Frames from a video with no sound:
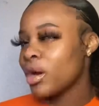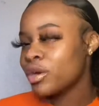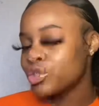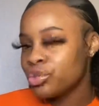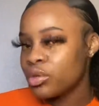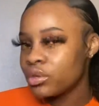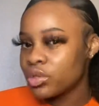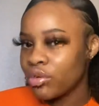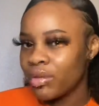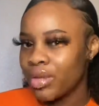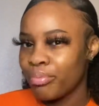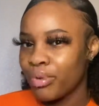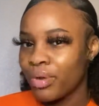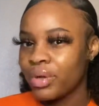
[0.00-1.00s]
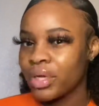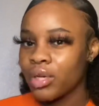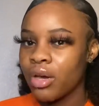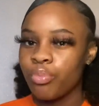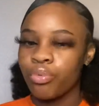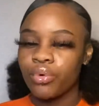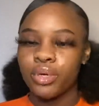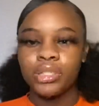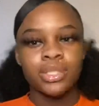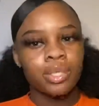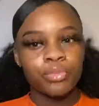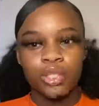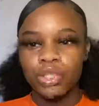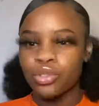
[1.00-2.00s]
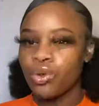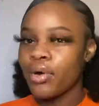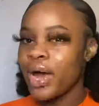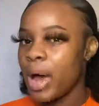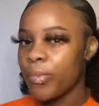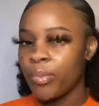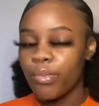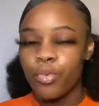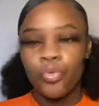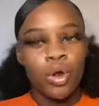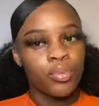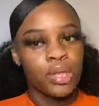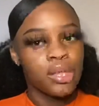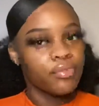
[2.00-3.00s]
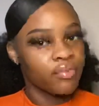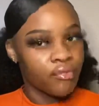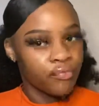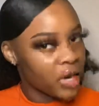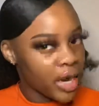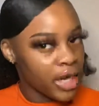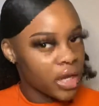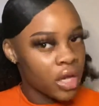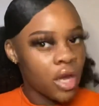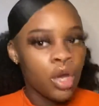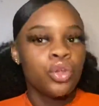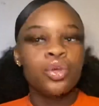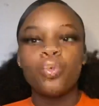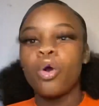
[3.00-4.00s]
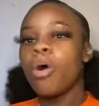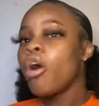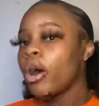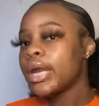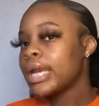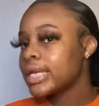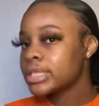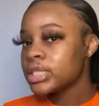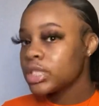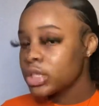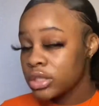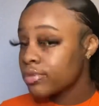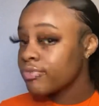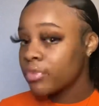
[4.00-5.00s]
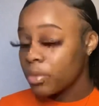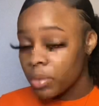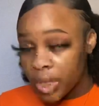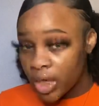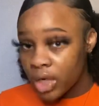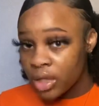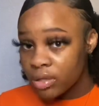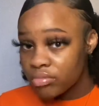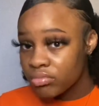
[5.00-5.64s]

because you know it's going to get broken up, or something's going to happen before we even fight. You want all that attention for what?